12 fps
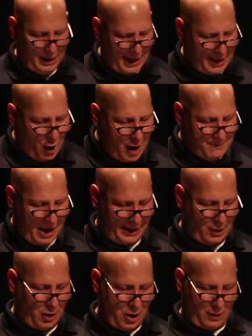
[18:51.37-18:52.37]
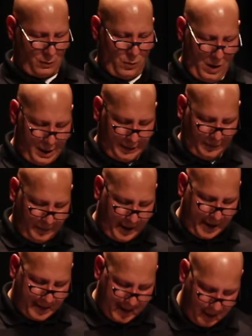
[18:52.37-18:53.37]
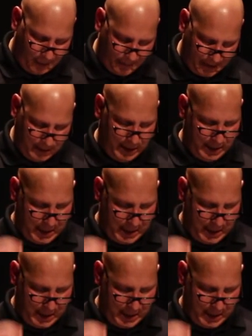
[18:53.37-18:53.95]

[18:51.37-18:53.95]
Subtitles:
Got on my car once without a helmet.